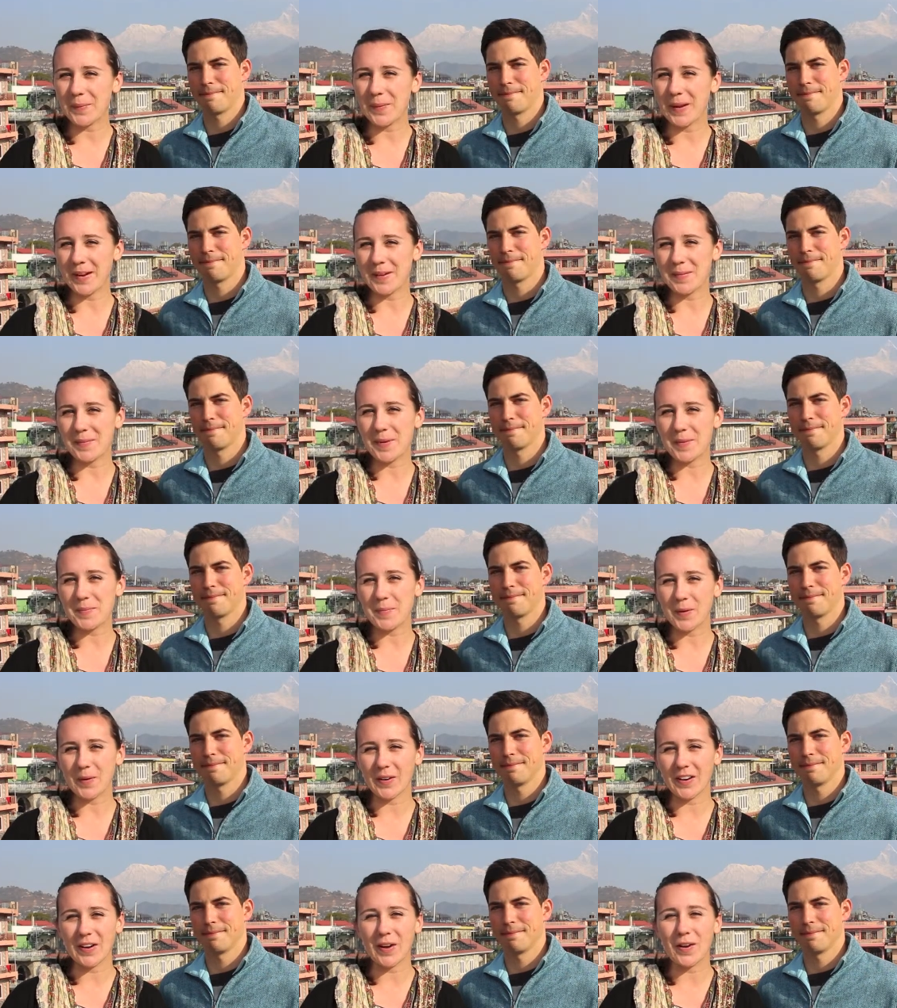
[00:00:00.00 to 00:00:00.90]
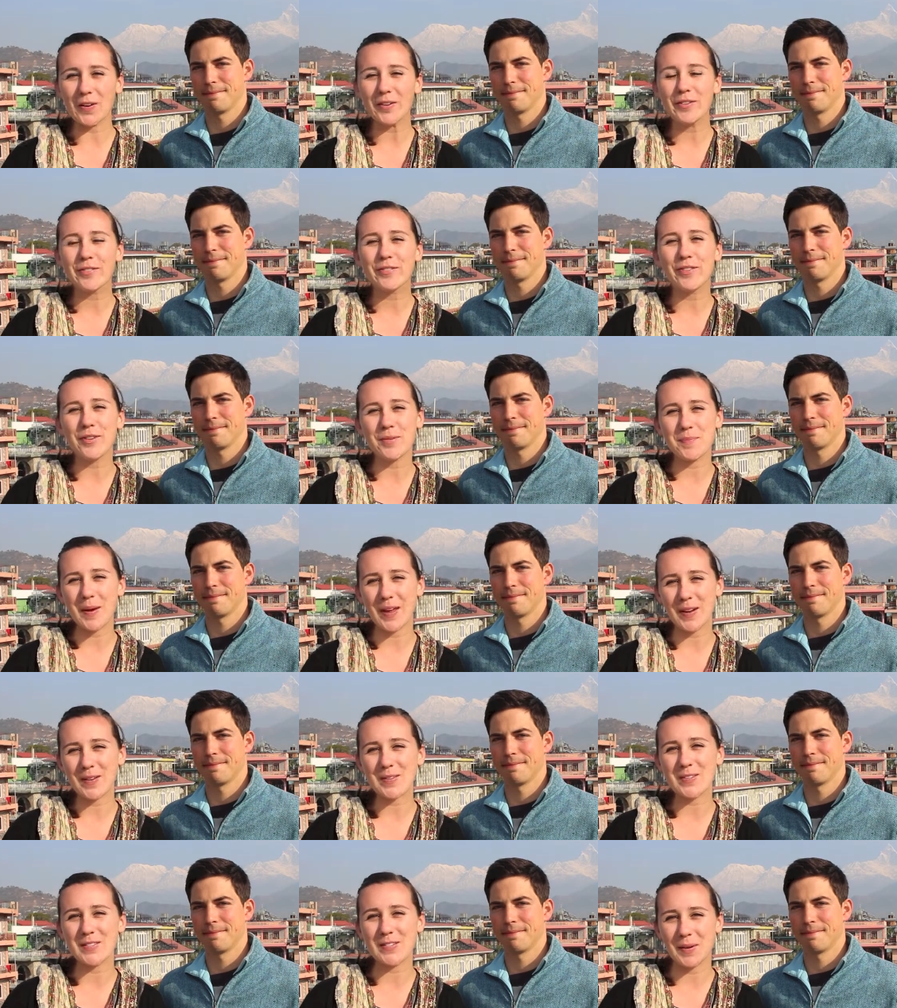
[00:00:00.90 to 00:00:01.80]
Speaker 1: we went and we bought an old foot
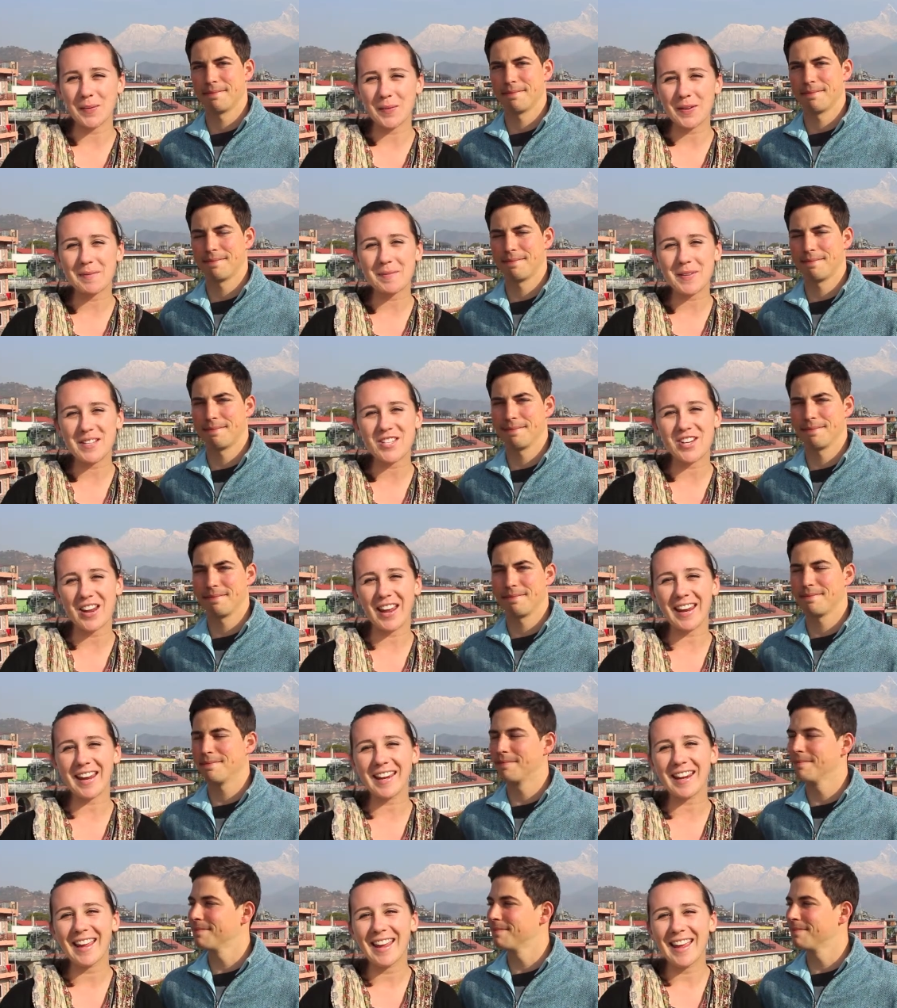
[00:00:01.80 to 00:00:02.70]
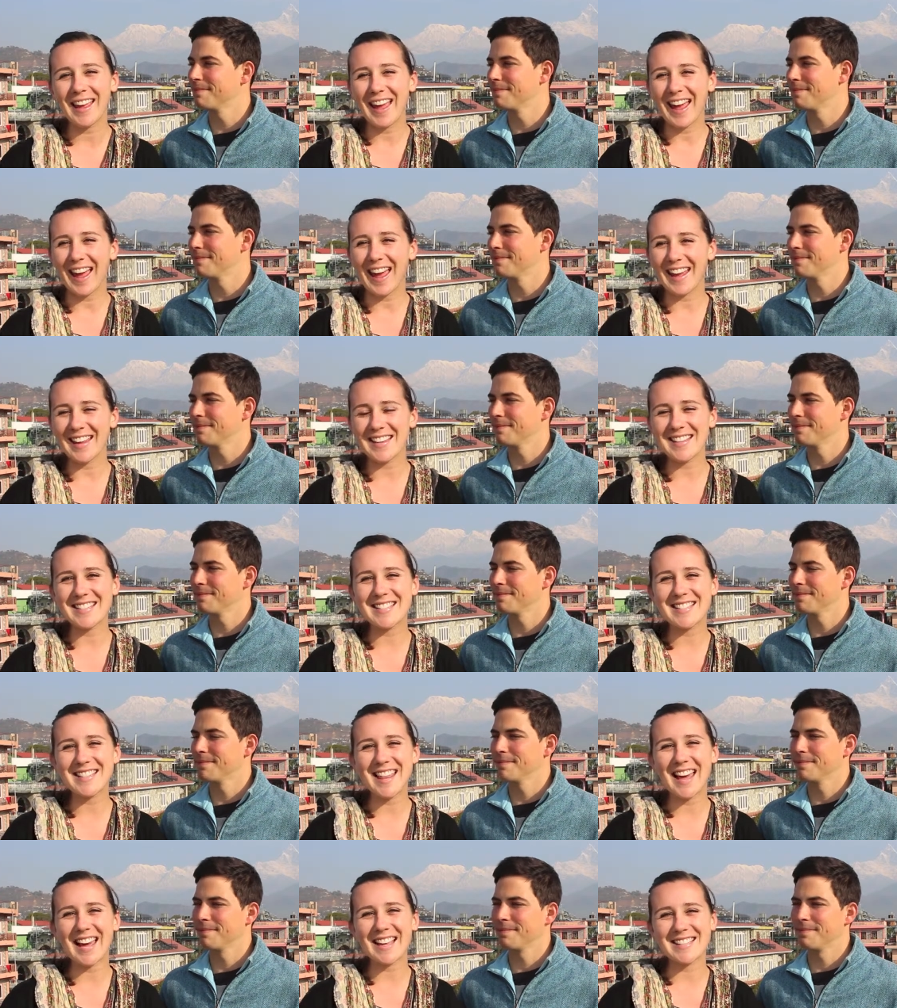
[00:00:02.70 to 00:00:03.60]
pedal sewing machine and
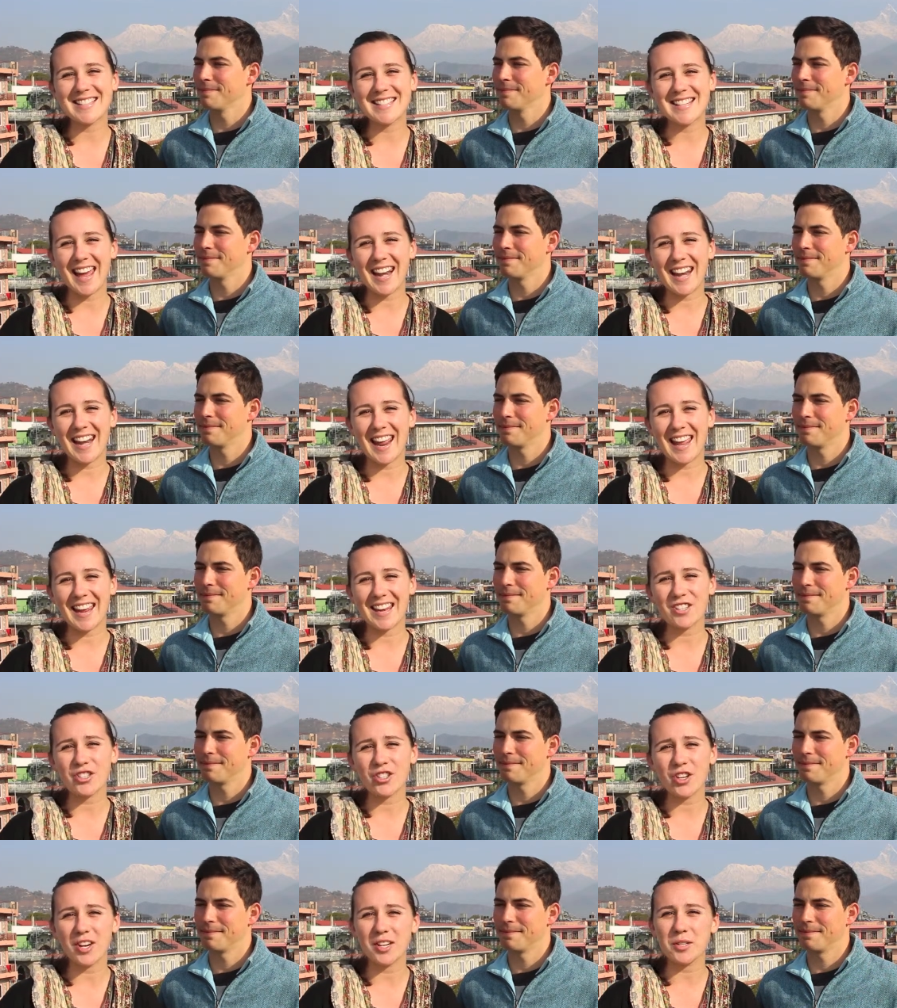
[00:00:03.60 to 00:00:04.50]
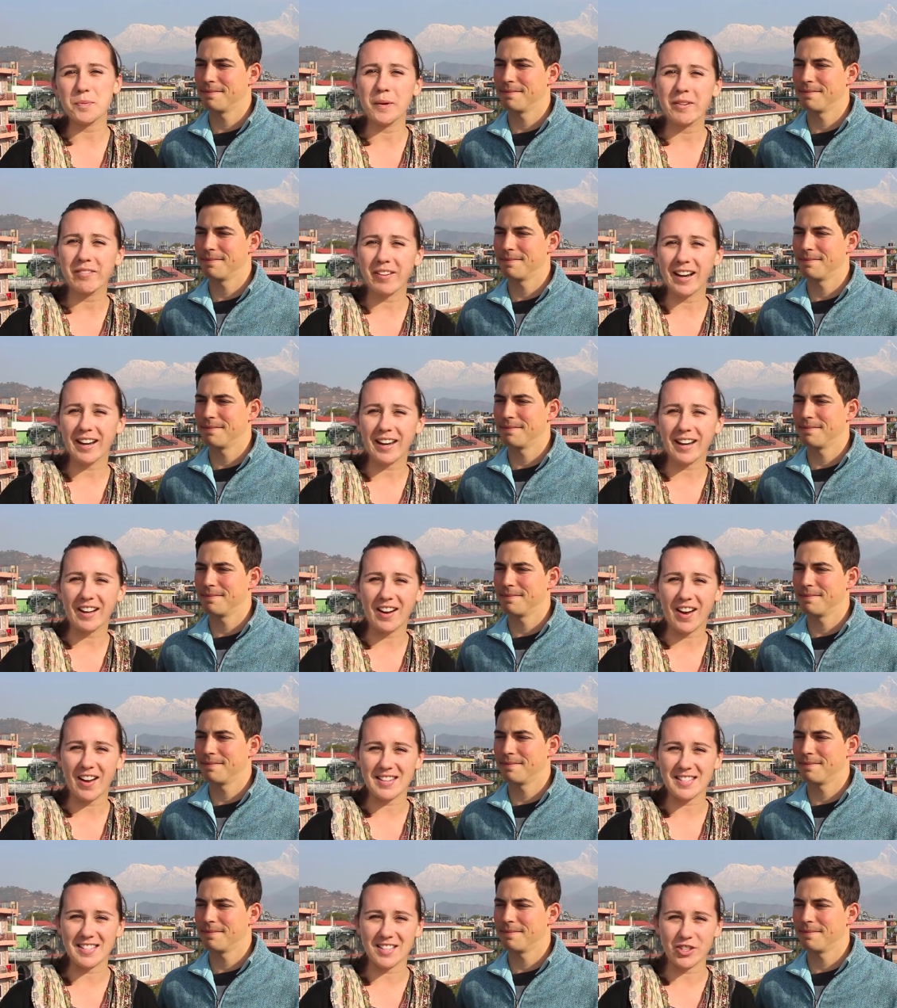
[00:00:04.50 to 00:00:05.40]
that Saturday at church we
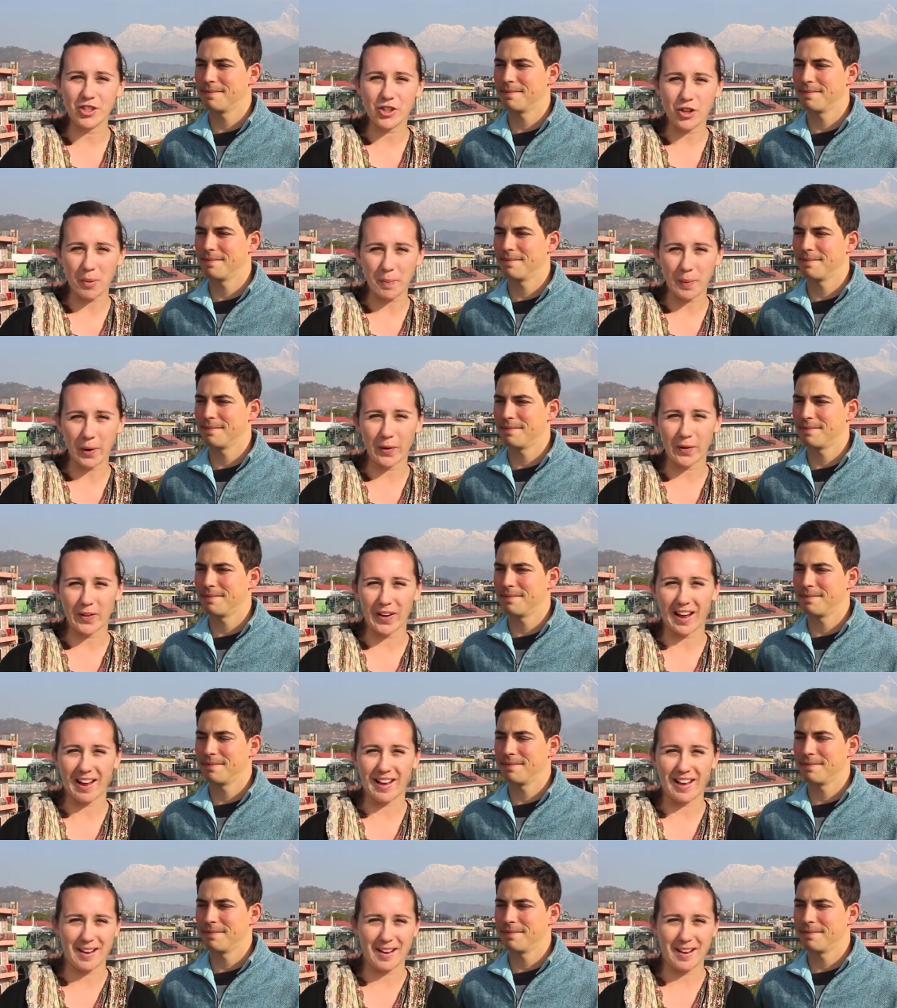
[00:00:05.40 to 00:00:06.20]
recognised the shop owner.